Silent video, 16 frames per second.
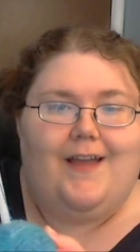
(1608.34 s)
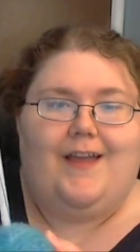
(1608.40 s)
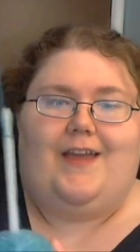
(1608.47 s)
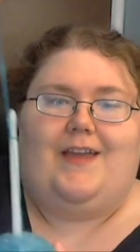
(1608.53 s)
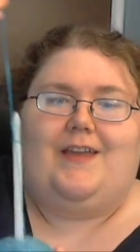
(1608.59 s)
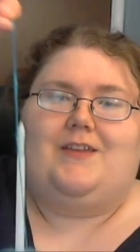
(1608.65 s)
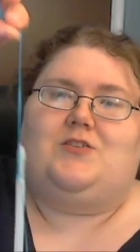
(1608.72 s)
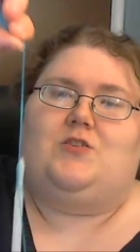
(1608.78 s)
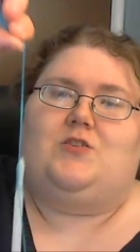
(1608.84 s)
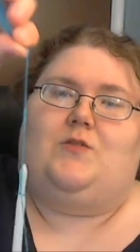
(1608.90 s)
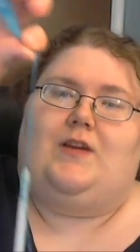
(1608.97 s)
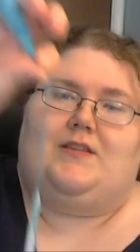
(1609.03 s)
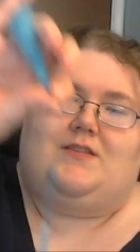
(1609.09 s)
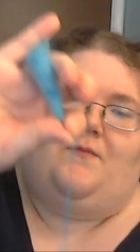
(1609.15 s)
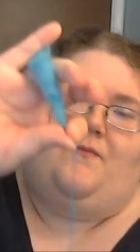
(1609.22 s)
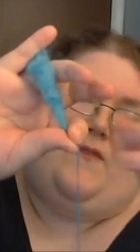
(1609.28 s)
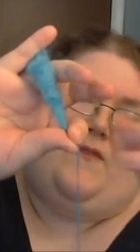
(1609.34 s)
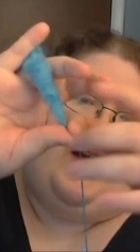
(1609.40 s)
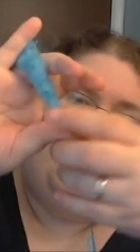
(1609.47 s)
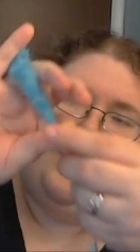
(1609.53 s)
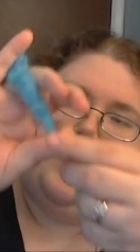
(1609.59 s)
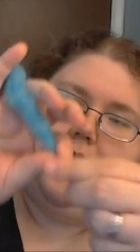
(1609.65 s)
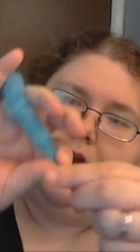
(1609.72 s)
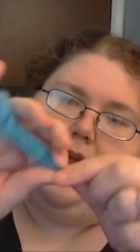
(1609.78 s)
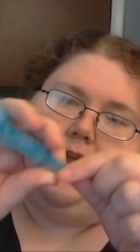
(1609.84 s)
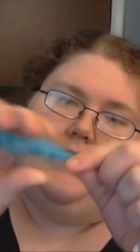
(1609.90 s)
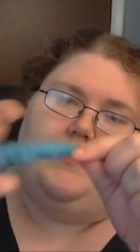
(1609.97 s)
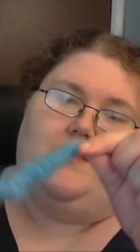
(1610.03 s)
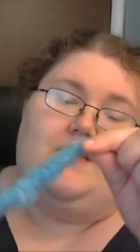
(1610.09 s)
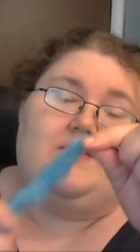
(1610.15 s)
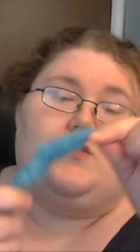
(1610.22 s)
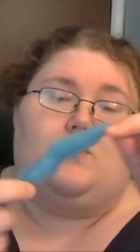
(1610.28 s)
is you get some fiber,
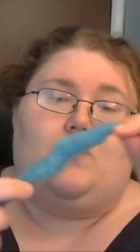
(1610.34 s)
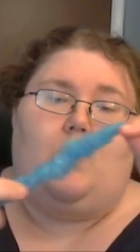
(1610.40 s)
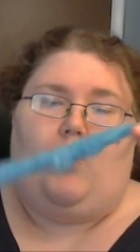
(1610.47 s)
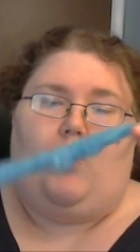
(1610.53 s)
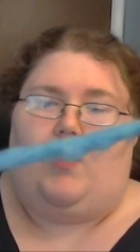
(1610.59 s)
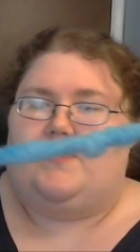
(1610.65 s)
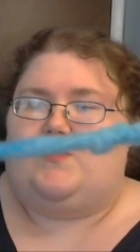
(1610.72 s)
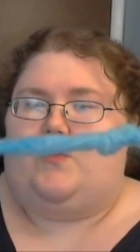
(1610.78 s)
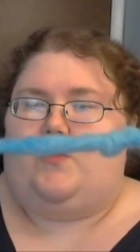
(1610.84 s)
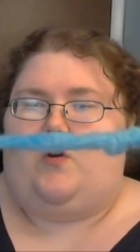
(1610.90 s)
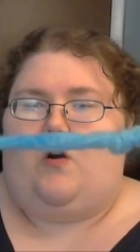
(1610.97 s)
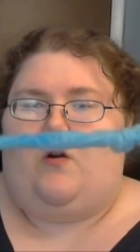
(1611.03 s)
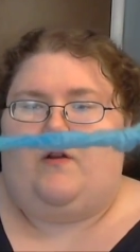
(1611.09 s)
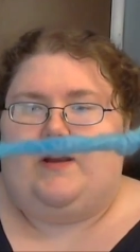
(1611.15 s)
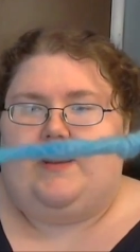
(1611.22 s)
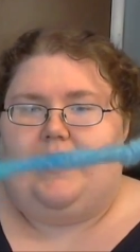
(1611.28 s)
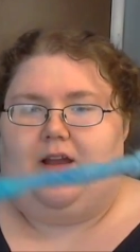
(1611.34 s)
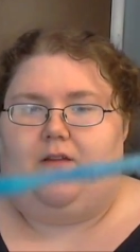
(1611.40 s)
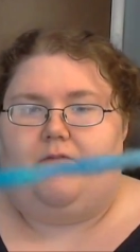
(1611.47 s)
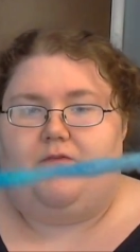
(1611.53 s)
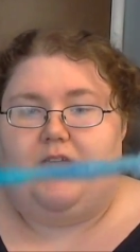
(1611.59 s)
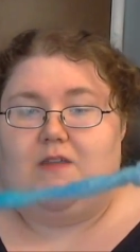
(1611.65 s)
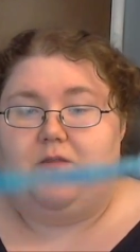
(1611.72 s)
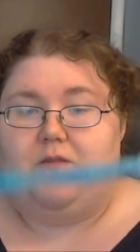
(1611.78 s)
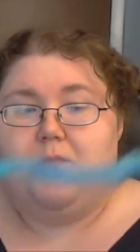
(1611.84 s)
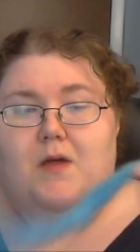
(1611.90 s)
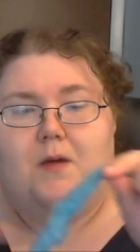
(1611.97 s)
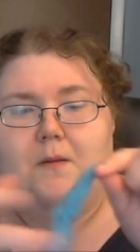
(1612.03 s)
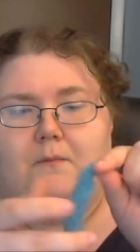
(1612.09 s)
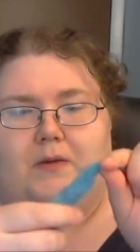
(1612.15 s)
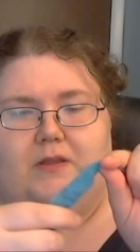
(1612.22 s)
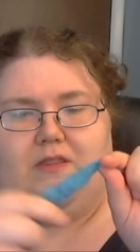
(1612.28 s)
and these are row logs, so they're already kind of thin,
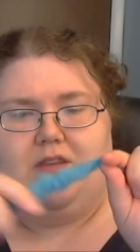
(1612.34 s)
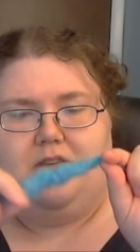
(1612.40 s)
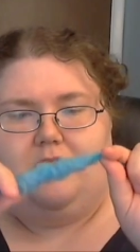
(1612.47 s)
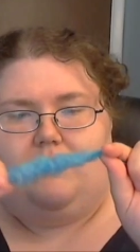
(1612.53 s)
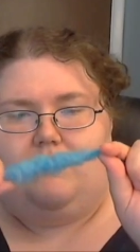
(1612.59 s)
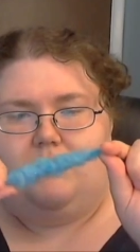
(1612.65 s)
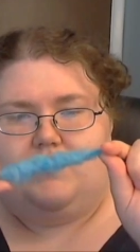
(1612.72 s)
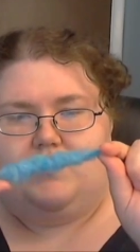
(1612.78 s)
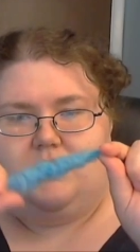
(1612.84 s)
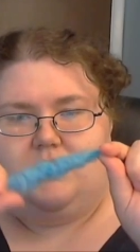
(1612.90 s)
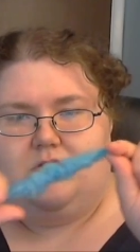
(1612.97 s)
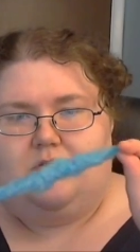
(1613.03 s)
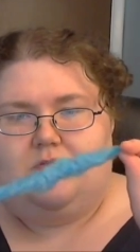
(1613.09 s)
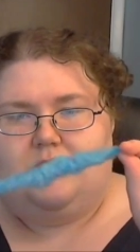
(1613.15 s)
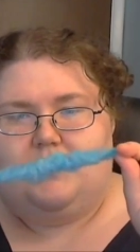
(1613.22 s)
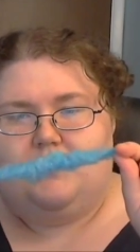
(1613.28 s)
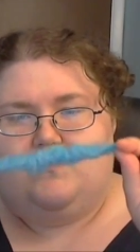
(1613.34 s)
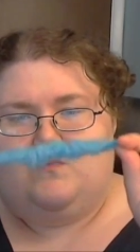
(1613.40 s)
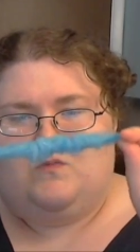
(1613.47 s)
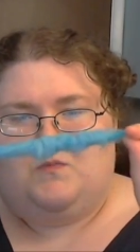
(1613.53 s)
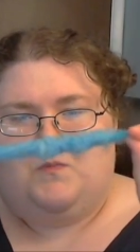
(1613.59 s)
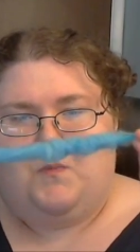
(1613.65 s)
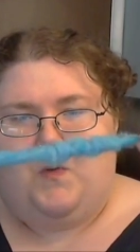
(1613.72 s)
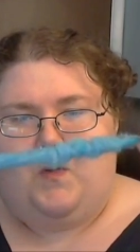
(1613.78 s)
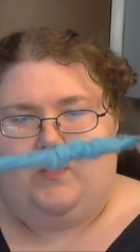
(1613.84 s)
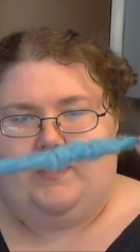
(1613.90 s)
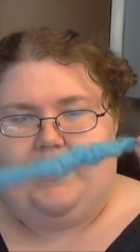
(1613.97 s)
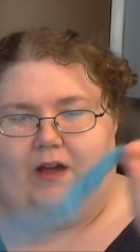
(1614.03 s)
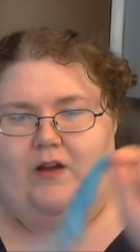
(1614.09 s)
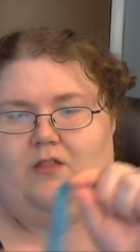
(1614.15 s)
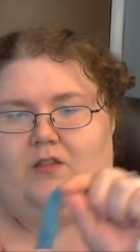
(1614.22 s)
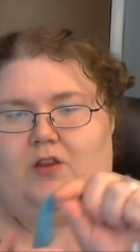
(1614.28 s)
but then you do pull it
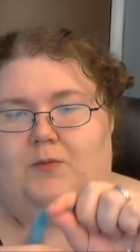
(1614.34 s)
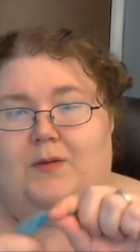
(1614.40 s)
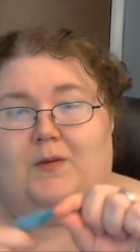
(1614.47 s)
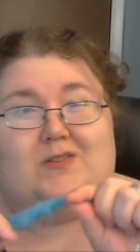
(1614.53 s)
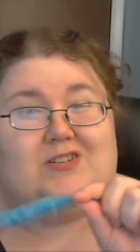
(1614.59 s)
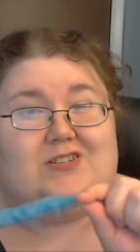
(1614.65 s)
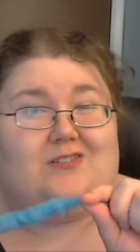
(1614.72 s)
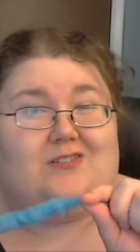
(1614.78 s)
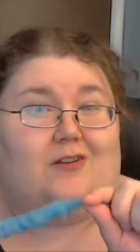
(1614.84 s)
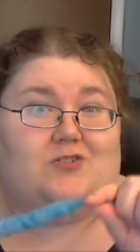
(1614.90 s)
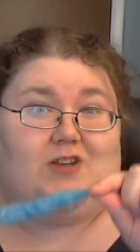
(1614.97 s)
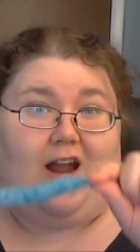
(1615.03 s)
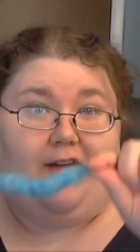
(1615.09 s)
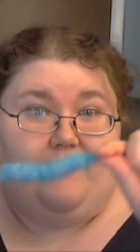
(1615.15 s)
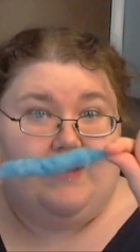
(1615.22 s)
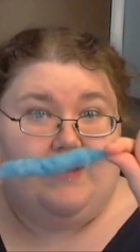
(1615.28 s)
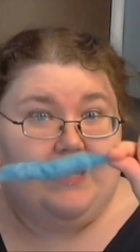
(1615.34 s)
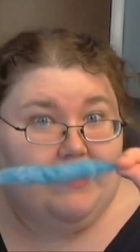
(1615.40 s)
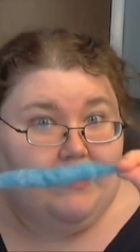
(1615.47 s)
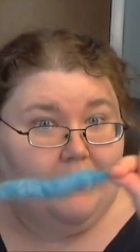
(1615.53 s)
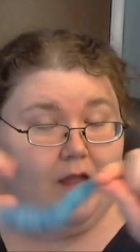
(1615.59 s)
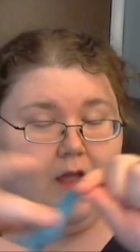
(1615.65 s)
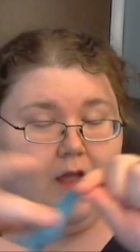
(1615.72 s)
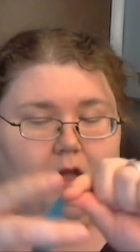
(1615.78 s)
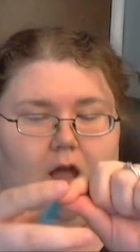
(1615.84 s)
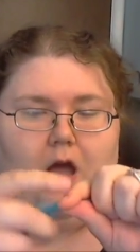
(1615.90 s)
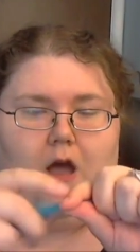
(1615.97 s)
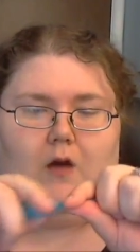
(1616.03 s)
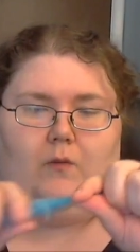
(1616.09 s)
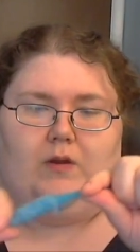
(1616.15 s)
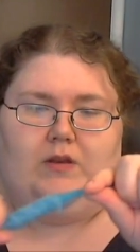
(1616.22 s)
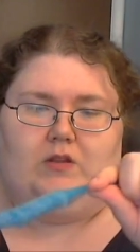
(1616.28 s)
out a little bit, which is called drafting,
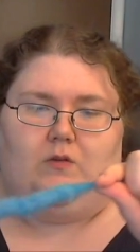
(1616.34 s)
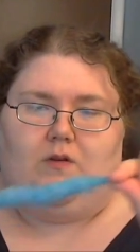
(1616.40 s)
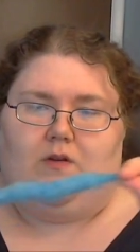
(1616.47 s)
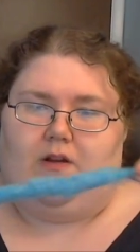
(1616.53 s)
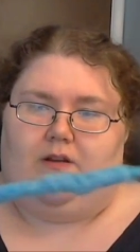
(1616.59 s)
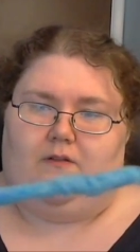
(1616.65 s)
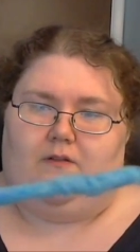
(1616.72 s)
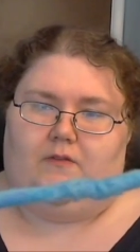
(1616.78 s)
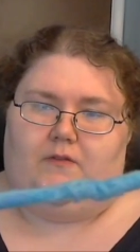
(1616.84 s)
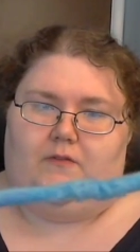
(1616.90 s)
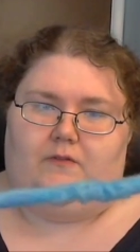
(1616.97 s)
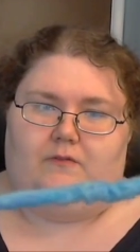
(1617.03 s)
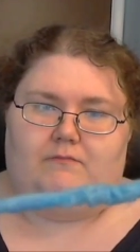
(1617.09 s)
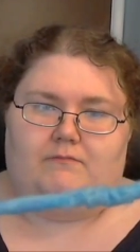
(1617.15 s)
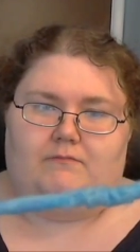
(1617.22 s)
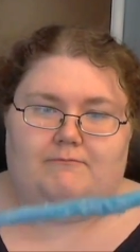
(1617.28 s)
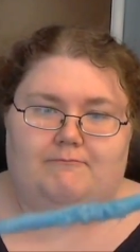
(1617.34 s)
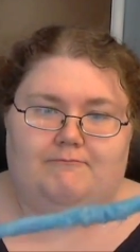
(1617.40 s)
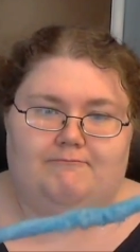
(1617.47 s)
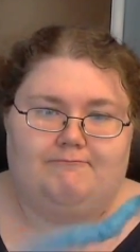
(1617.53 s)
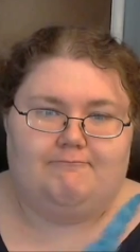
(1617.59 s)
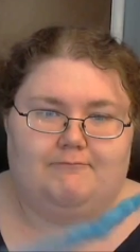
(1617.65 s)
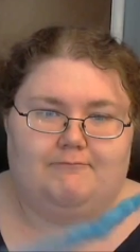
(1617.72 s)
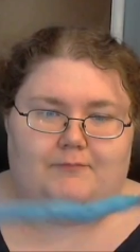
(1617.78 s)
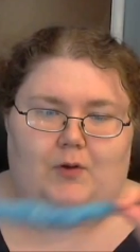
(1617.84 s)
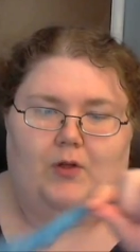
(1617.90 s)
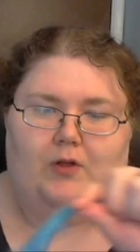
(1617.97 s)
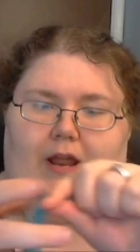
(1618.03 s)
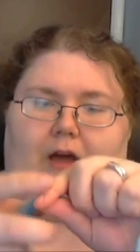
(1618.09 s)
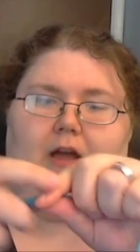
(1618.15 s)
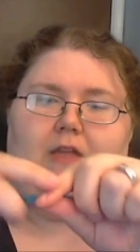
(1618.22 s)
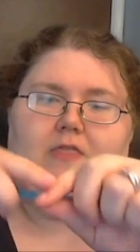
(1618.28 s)
when you kind of pull it
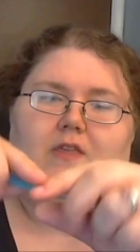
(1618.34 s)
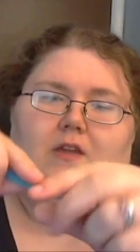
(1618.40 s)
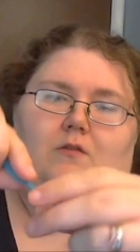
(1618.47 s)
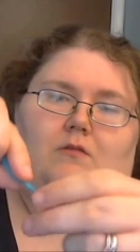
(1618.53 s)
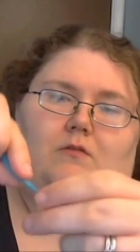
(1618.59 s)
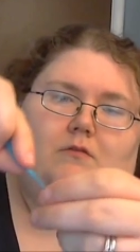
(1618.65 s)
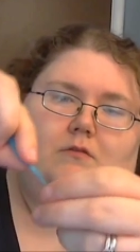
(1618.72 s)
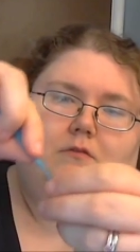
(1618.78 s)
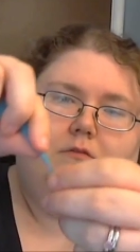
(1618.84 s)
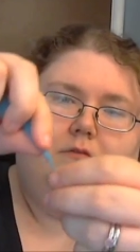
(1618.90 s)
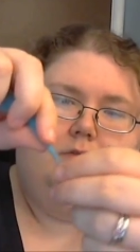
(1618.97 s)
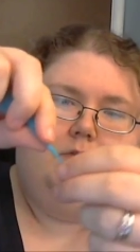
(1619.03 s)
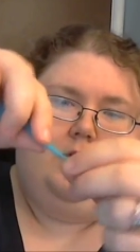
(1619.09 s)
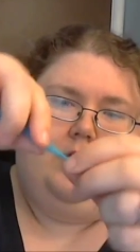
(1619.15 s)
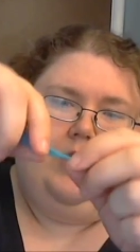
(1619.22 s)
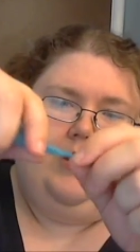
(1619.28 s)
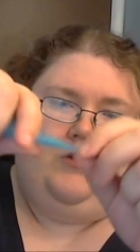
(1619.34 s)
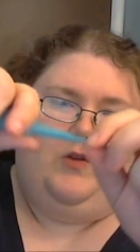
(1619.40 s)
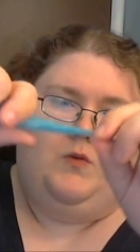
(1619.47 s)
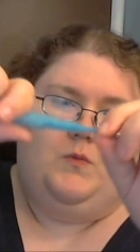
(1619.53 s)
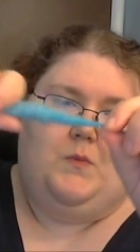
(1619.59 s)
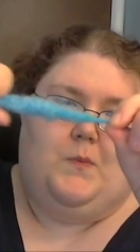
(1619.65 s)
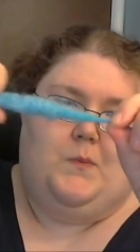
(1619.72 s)
out, and then you'll